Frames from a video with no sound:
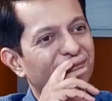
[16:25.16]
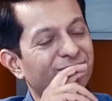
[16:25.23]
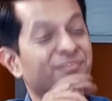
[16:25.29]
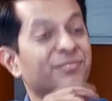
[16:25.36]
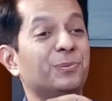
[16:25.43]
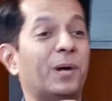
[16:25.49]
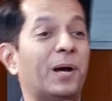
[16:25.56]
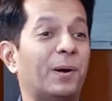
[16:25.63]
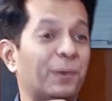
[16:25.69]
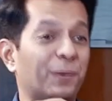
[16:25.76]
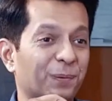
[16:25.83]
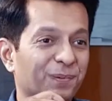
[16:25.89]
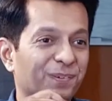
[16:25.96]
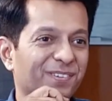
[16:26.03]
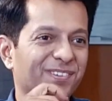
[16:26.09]
Wow.
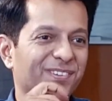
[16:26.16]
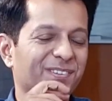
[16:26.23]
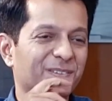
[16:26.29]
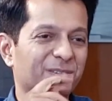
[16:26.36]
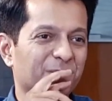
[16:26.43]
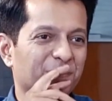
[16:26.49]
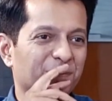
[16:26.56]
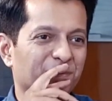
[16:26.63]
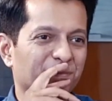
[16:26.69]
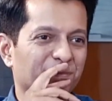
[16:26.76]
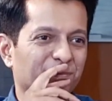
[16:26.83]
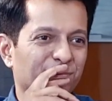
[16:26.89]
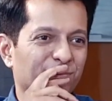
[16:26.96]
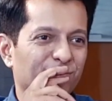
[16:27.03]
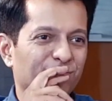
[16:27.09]
And Mister
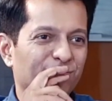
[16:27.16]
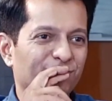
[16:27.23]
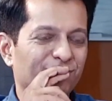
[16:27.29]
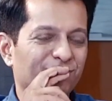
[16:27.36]
Mohanlal called me